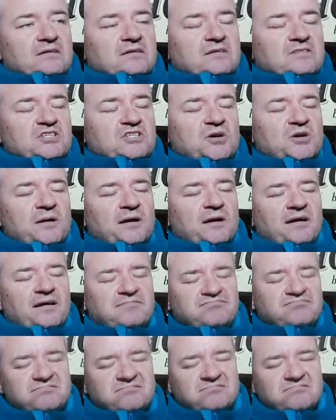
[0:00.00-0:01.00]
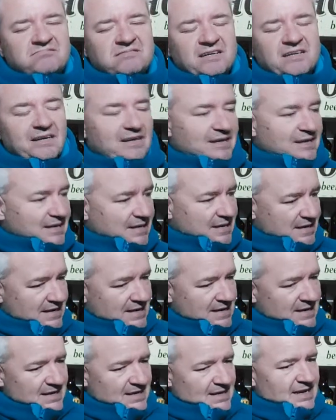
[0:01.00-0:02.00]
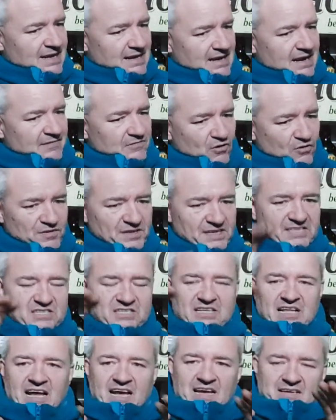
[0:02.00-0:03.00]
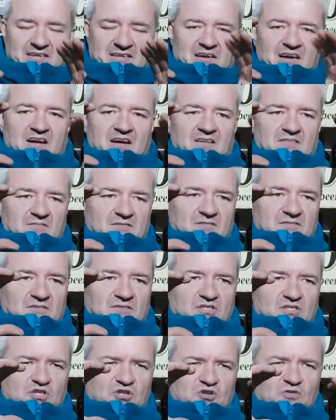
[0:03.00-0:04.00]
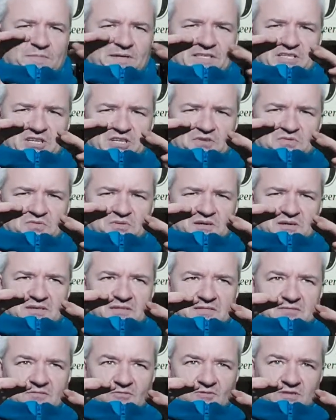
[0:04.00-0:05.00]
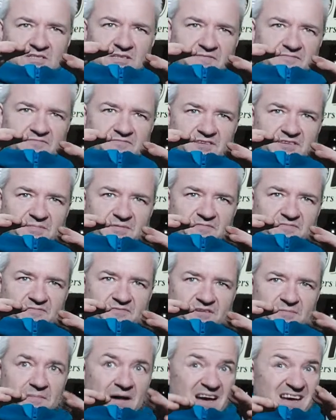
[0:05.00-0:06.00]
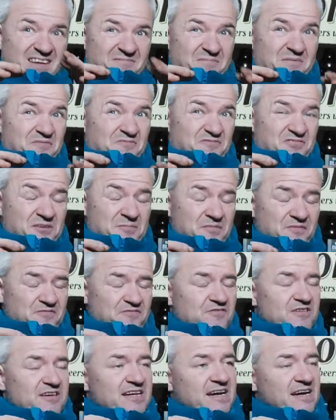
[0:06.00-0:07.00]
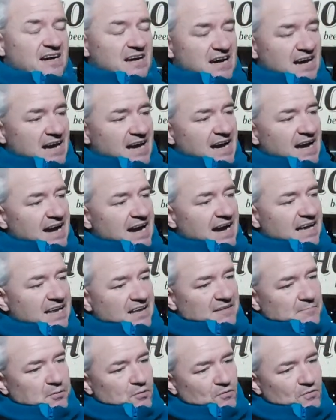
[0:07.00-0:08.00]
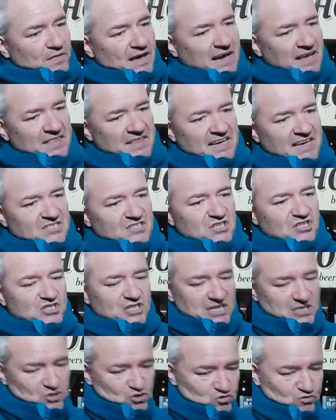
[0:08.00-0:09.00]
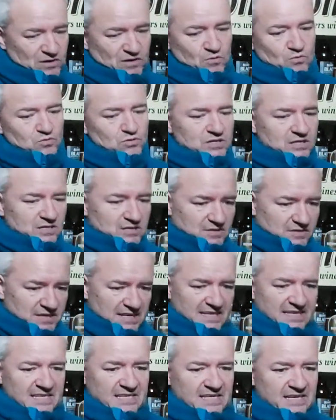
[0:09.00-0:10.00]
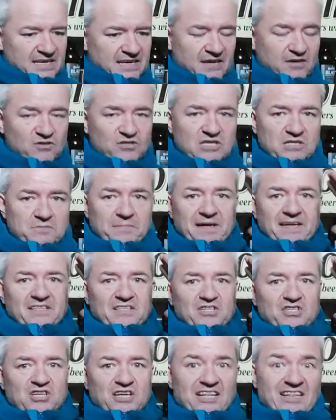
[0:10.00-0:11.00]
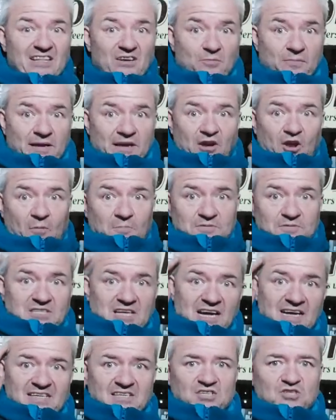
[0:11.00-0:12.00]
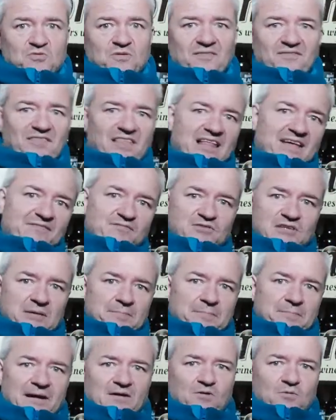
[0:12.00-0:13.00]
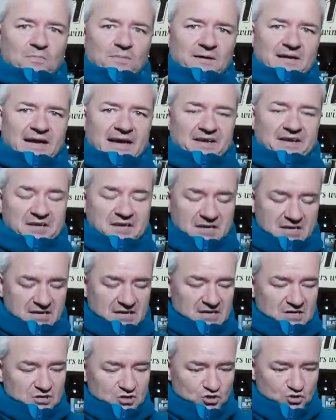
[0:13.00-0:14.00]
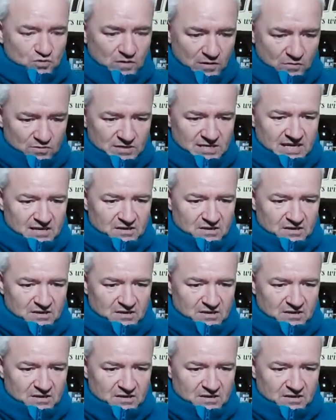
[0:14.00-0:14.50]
So I've got this like 2x2, or is it 3x3? It might even be 3x3. And I've put that at the edge of the shed, drilled the, because it's making the shed a little bit lopsided. So I've leveled it back up again, drilled it